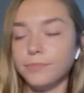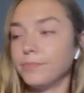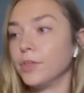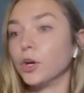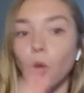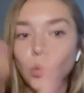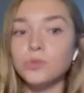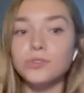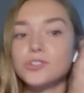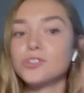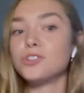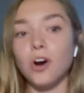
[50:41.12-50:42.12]
the golden
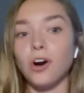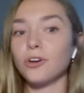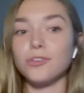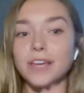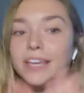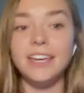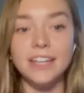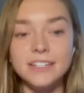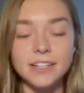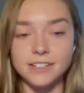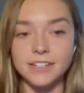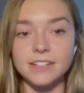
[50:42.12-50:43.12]
star, the key to
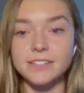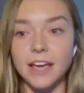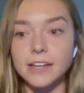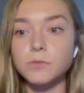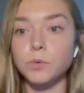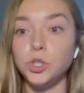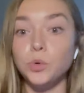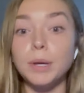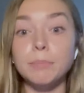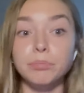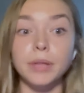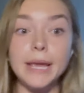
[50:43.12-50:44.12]
success, when you can
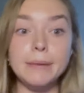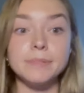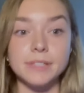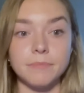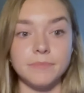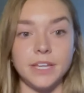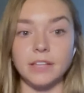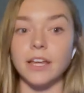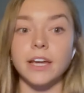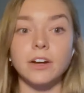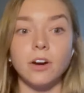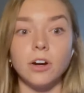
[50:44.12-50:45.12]
blame something
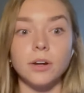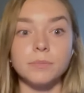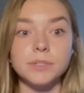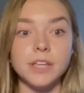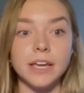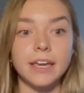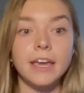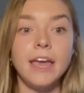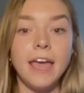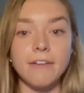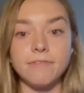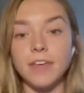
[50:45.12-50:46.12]
like carbs. Like
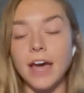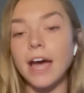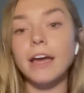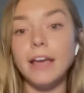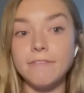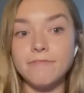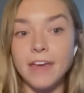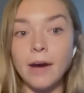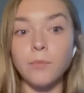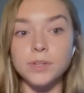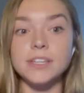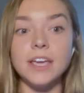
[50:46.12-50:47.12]
if that, if that
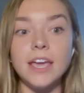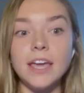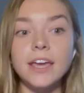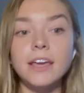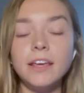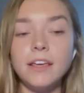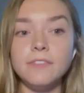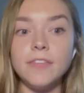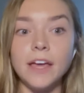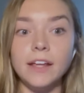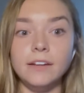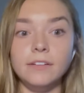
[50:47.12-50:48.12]
was it,
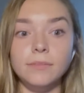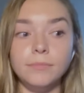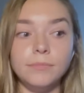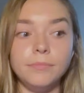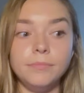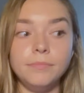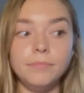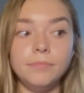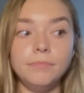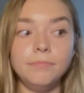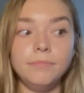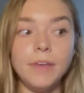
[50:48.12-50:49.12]
then
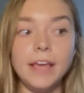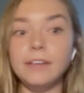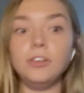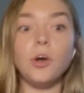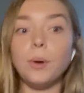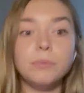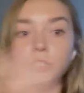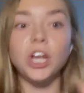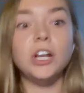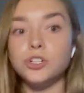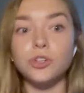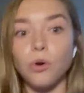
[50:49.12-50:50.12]
it, you know, it would
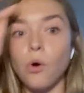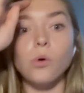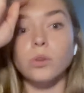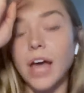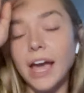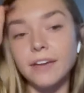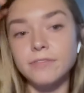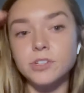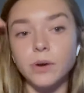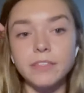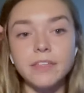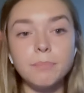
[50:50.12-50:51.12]
change their whole life. So
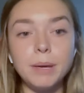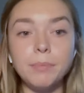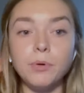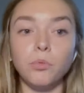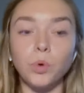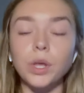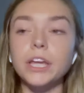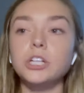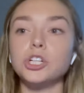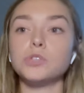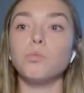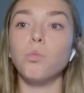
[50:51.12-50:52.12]
I think people really
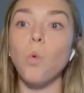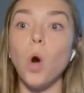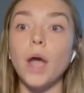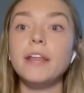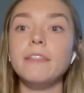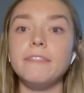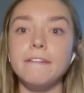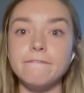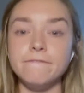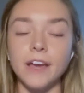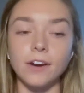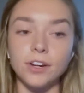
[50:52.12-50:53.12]
just want the
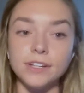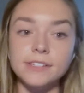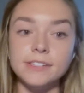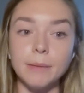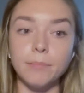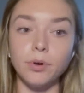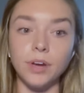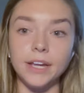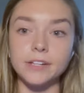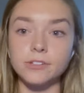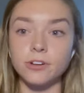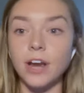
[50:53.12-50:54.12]
very simple
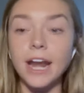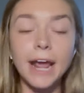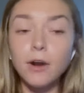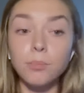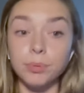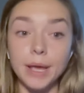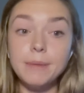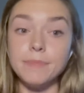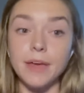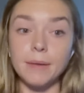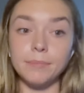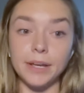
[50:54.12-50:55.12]
answer. And I don't blame
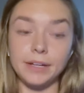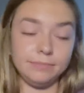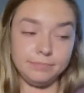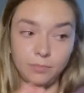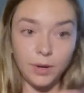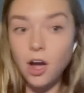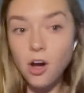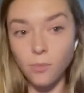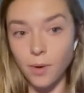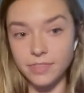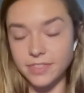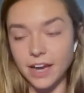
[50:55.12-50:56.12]
them. Like we all
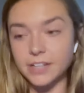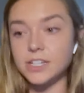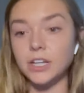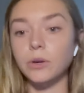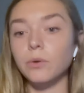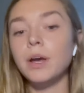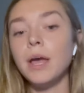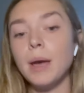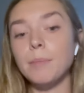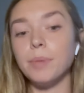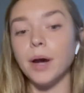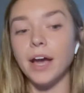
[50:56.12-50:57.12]
want that too.
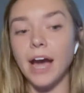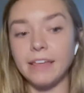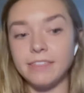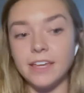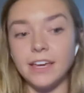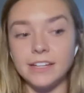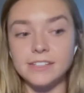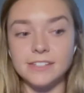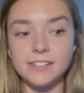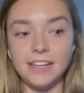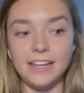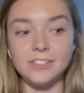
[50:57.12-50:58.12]
But I think
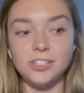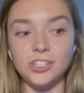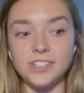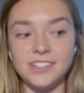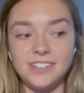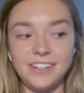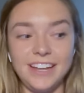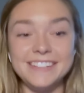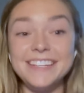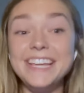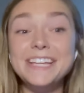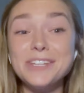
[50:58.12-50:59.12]
it's, it's just, it's
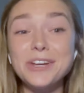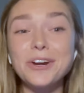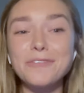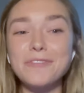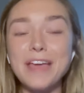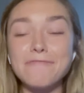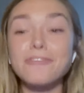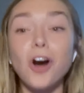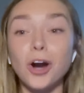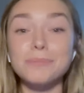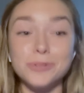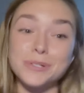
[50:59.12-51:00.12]
easier if, if
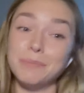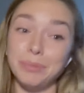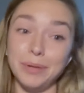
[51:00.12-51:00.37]
carbs are to